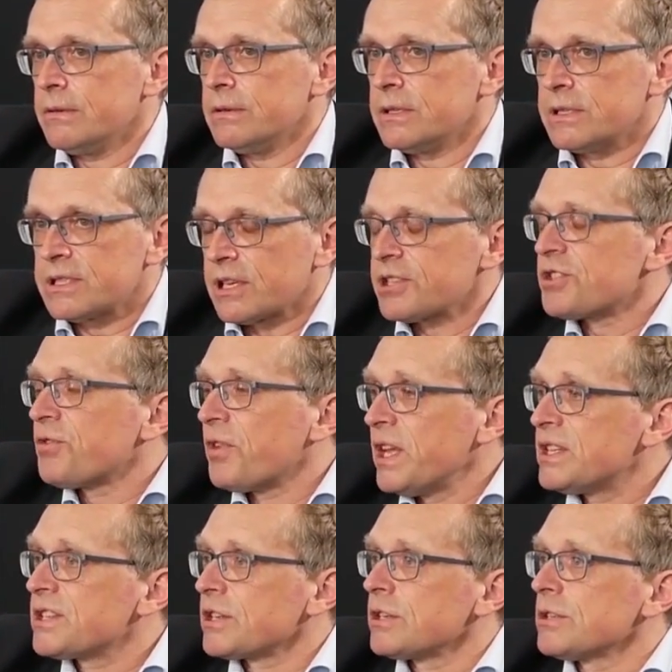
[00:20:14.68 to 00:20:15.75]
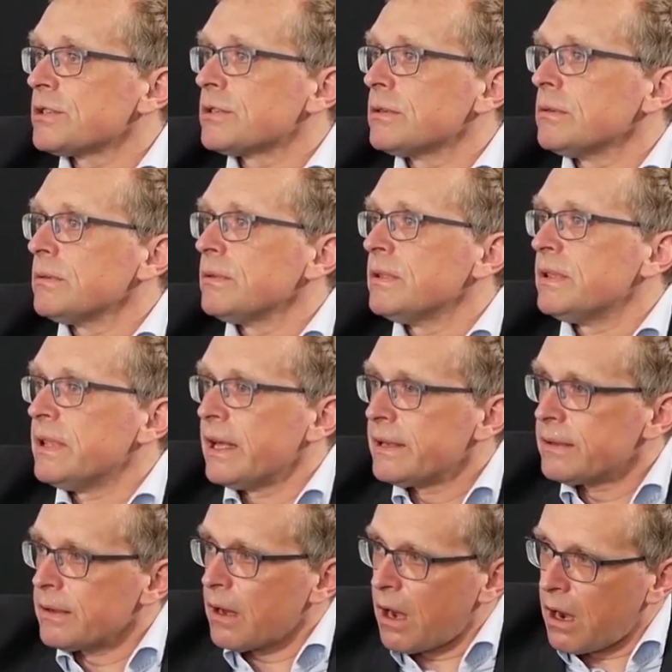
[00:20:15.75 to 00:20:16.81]
such features
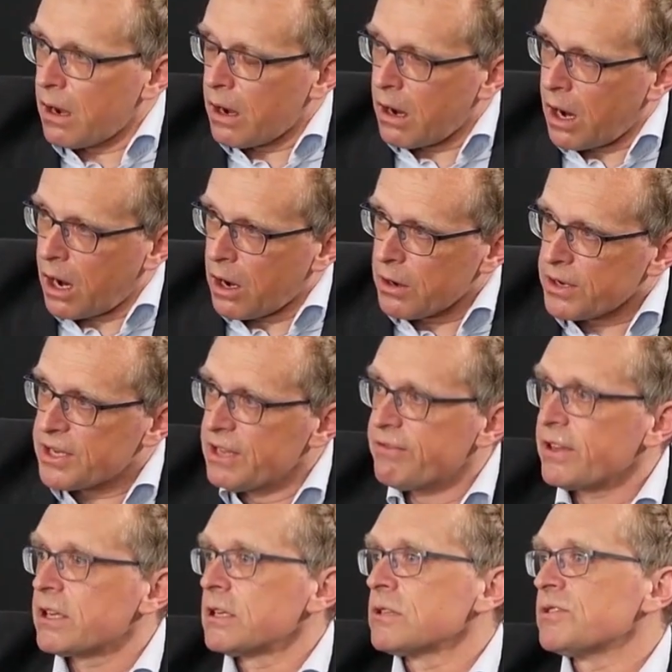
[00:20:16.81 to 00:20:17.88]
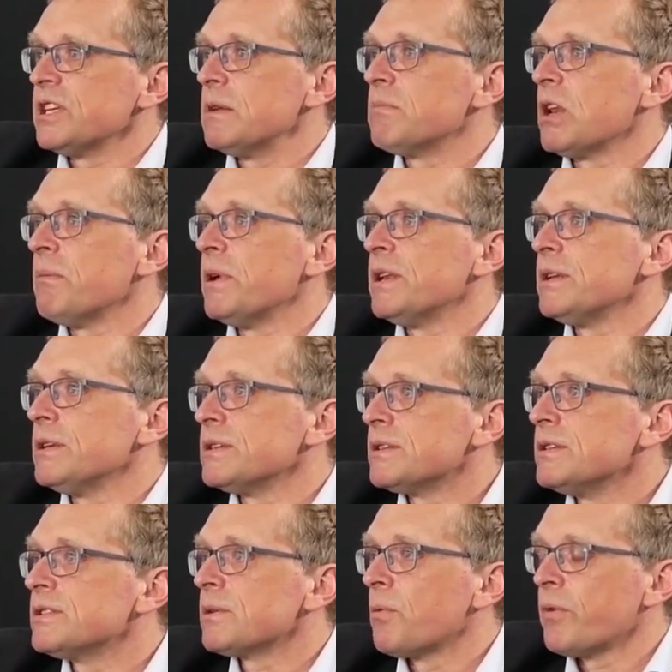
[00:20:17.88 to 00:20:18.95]
that are difficult to implement in a
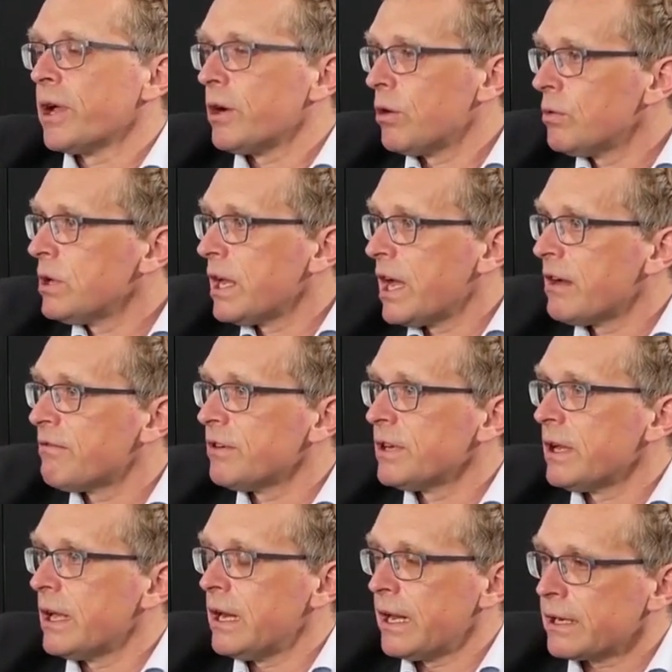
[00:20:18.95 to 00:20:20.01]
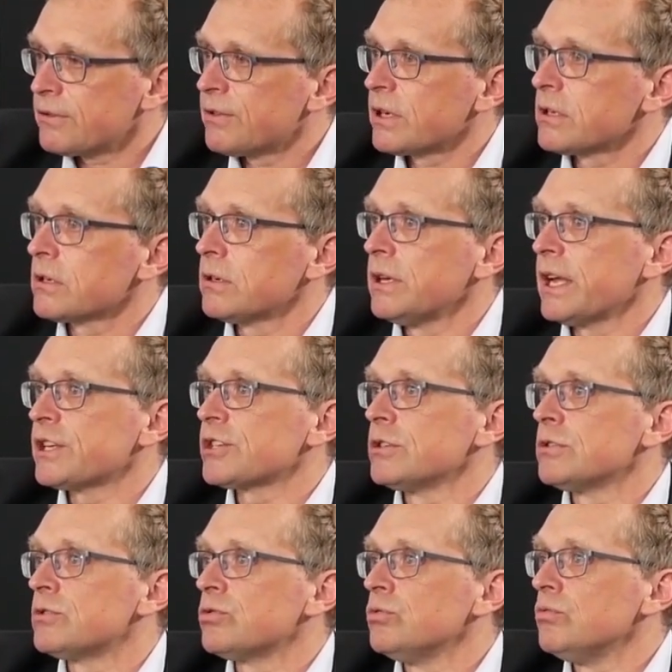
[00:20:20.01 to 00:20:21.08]
system where you only have an electrical connection
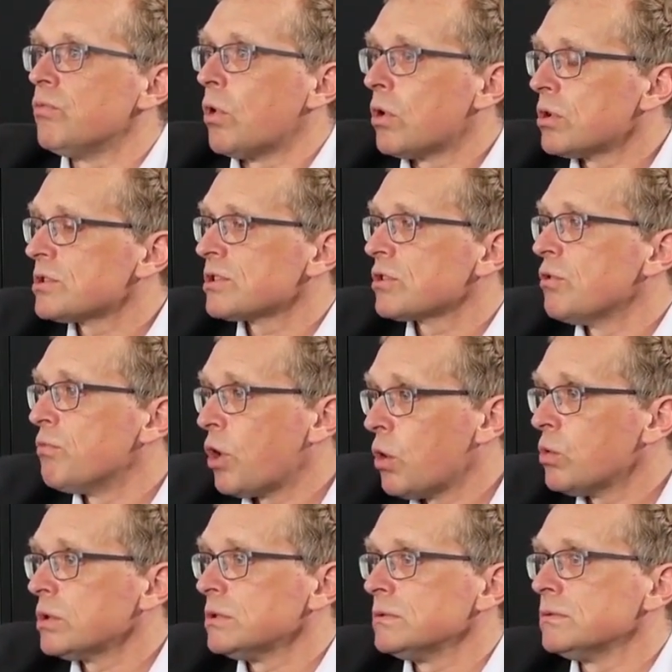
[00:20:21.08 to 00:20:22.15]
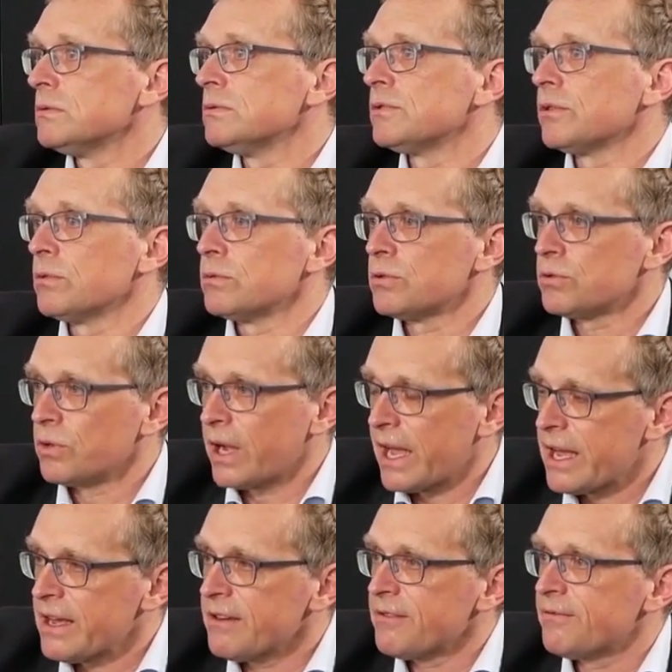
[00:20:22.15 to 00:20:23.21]
towards a component. So to
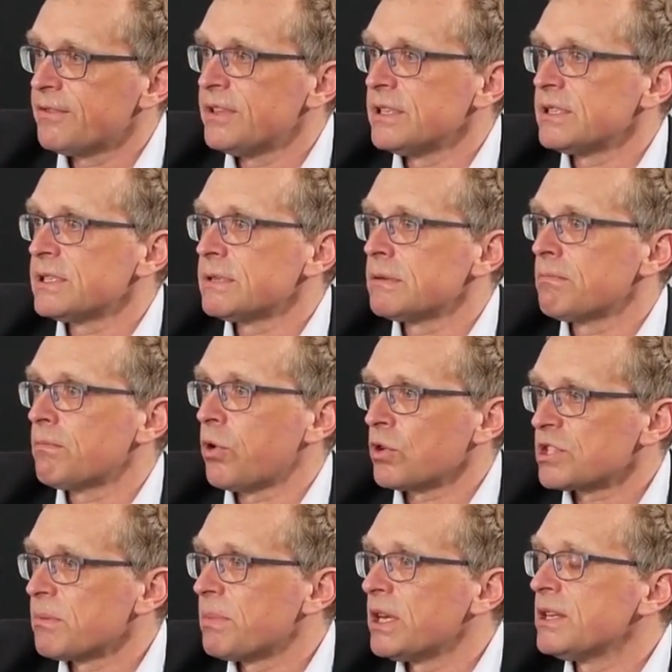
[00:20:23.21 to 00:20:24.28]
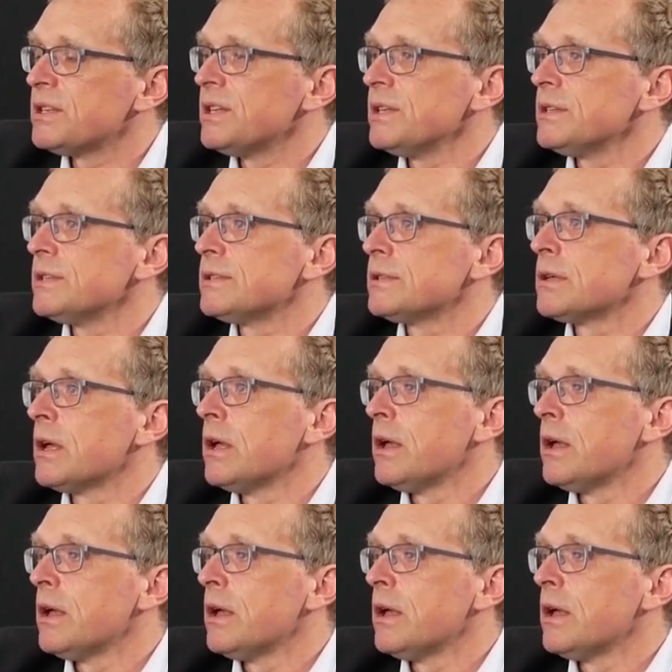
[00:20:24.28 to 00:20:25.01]
have these possibilities